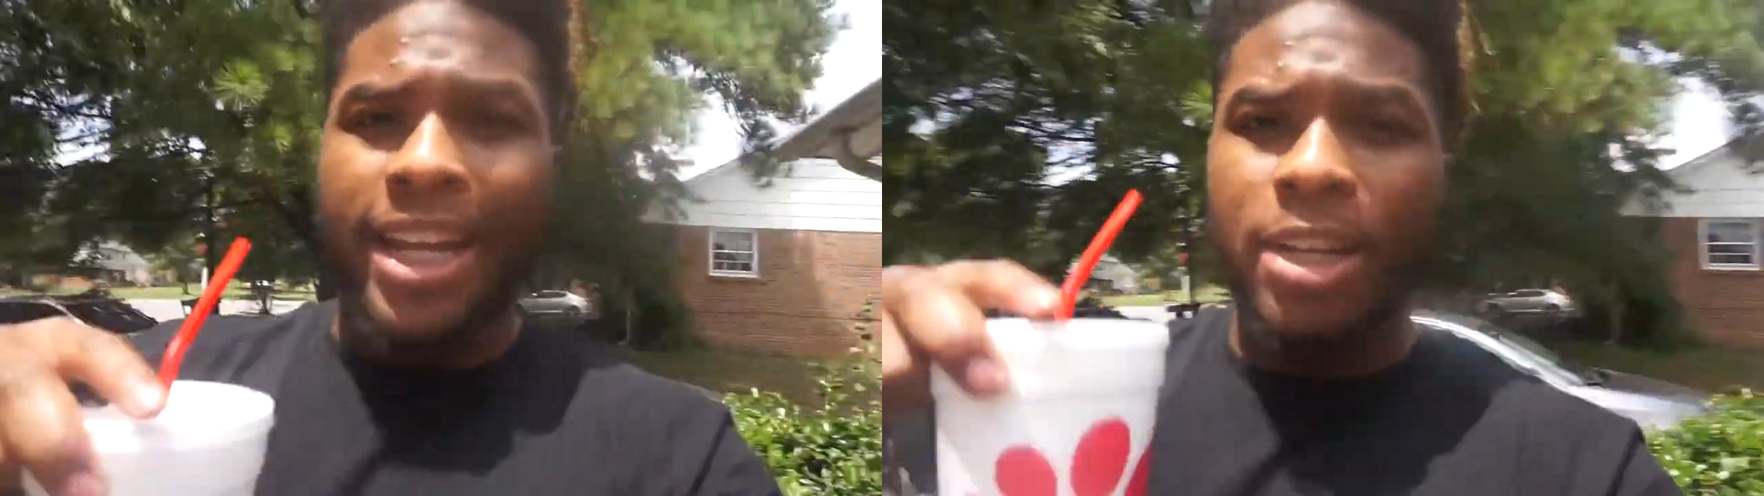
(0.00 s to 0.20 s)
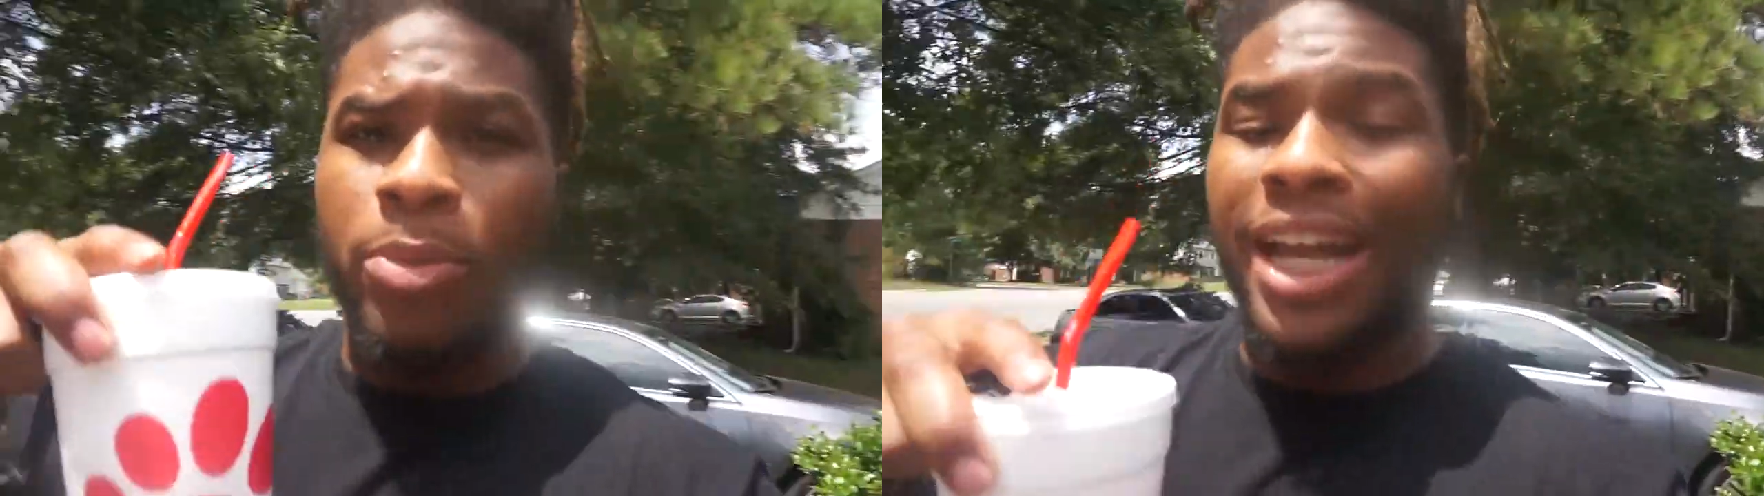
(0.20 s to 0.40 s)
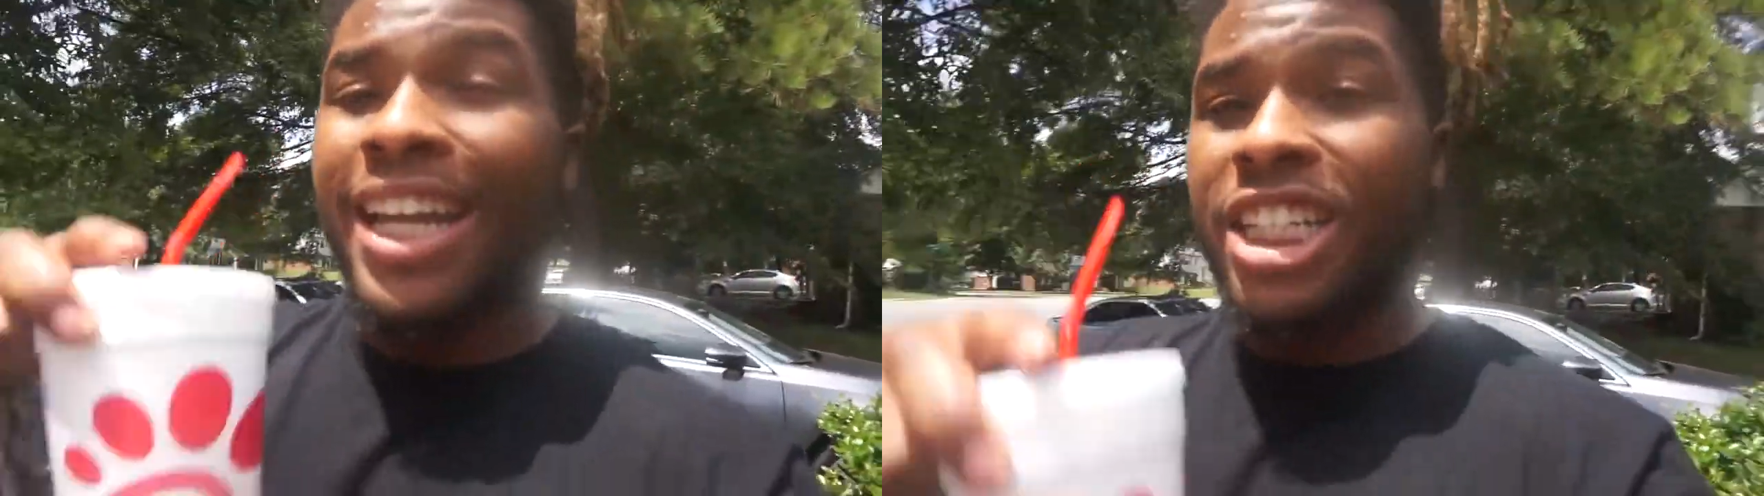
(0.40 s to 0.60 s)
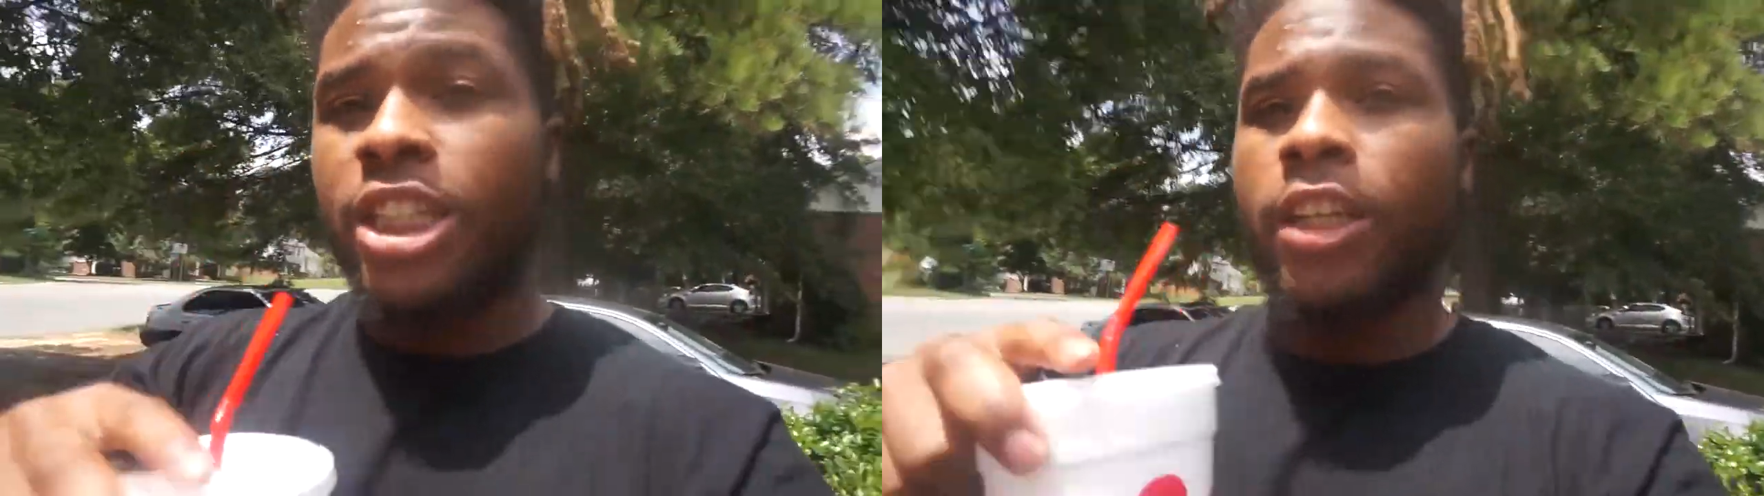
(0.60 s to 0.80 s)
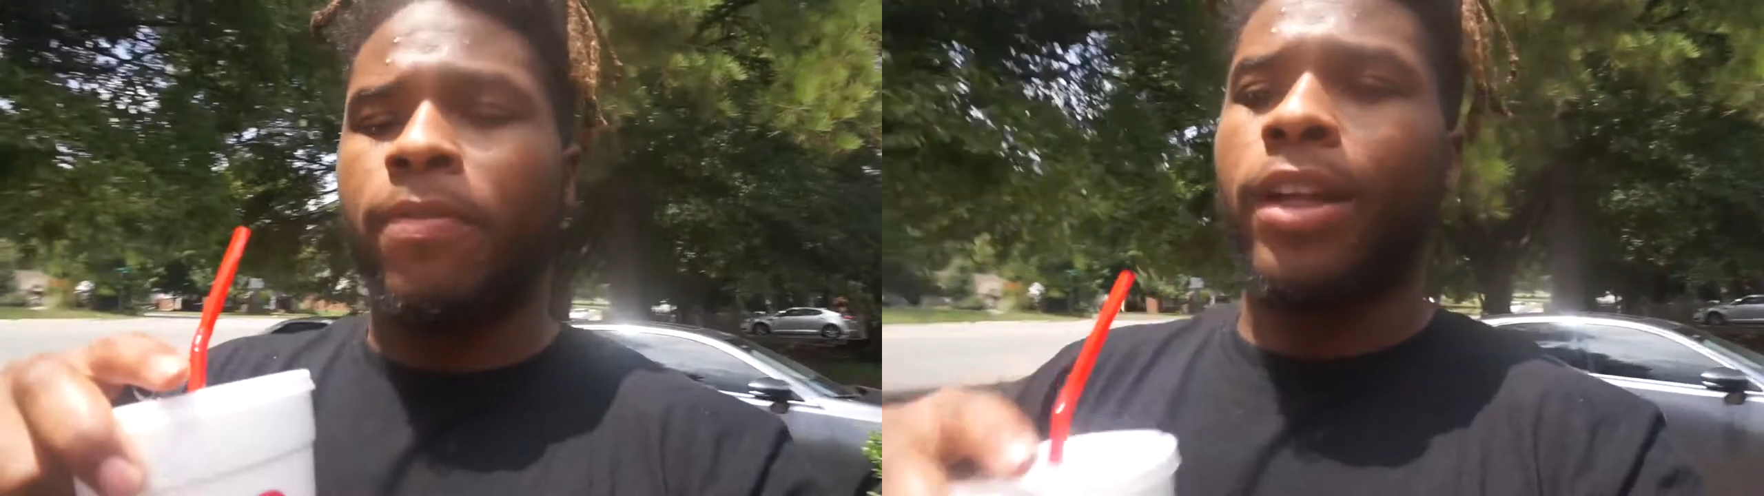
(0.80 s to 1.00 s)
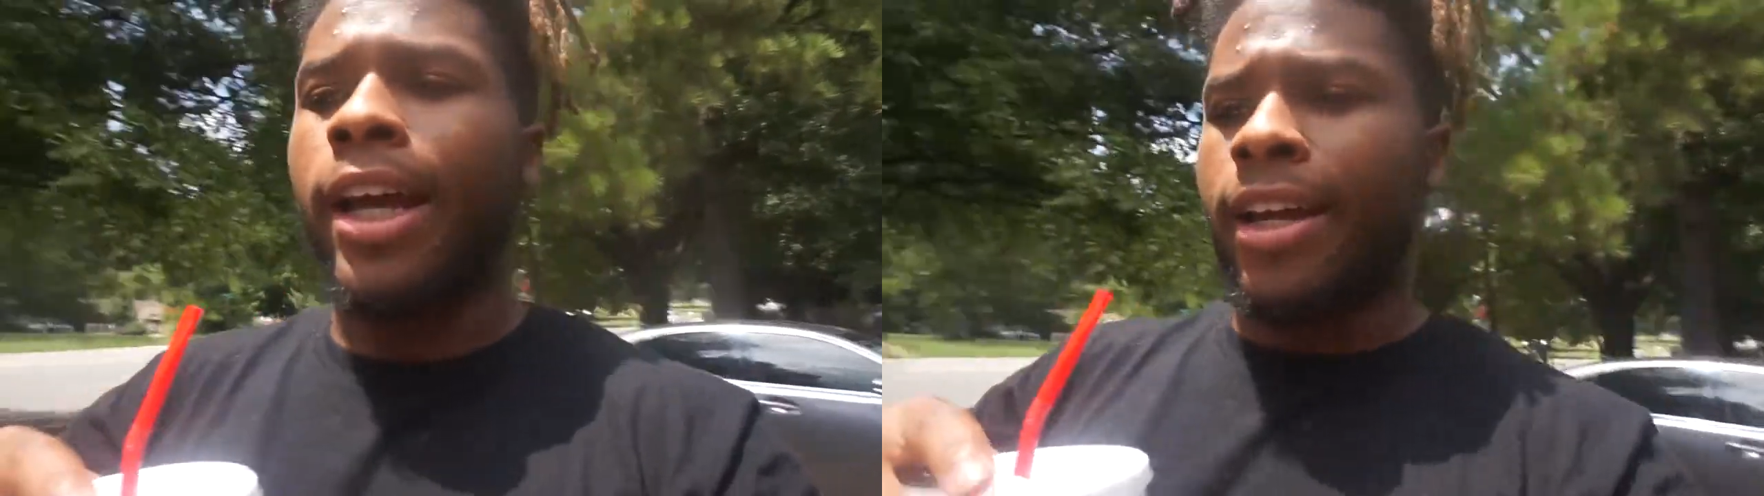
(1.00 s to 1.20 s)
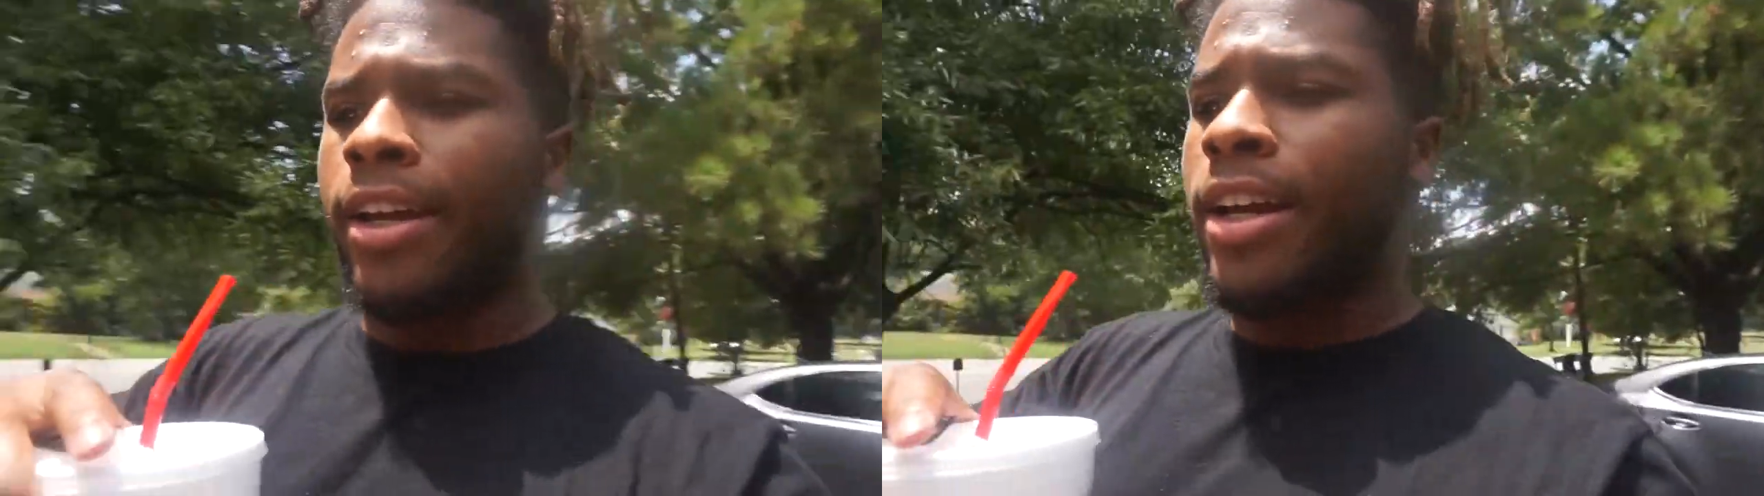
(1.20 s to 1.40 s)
eat when I eat Chick Fil A.